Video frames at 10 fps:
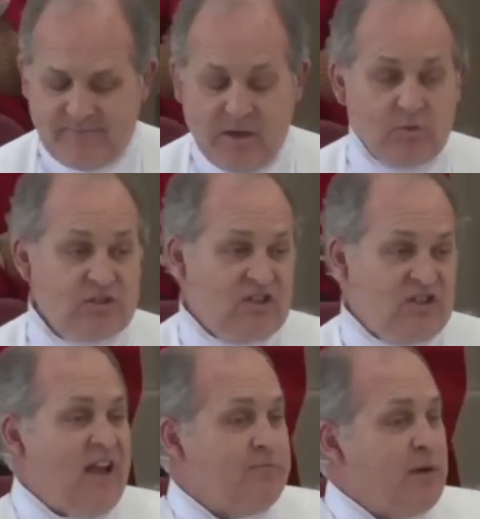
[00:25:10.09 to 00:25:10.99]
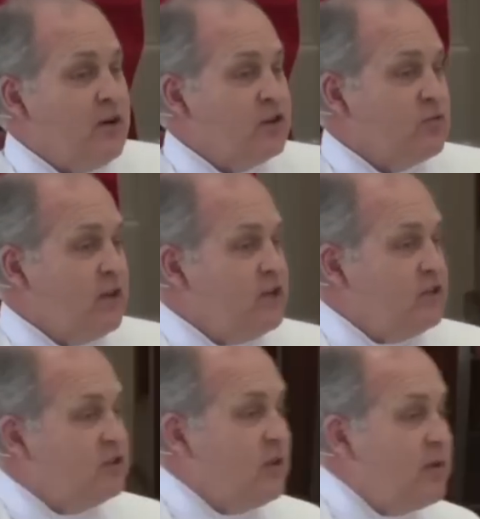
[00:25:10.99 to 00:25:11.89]
It was the staff parish
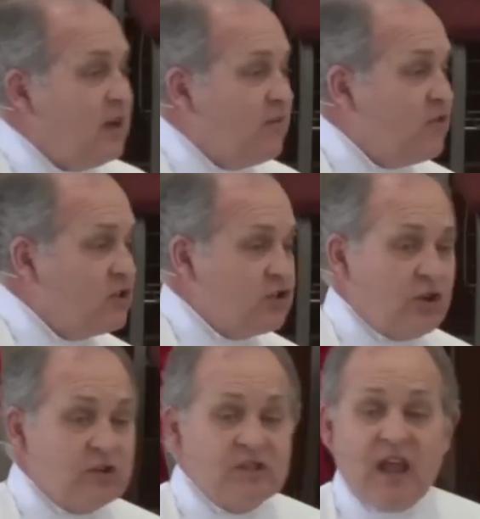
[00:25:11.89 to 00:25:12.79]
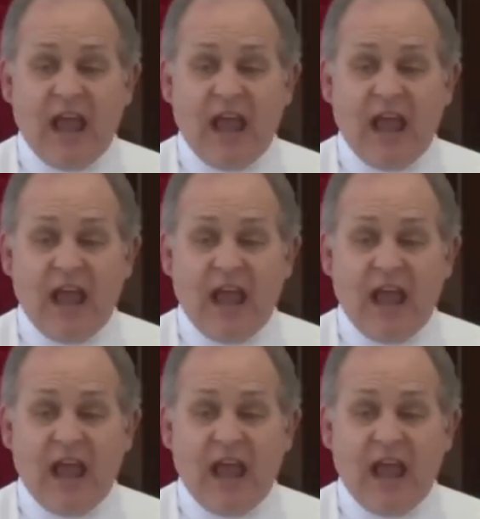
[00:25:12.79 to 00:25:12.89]
relations committee of this church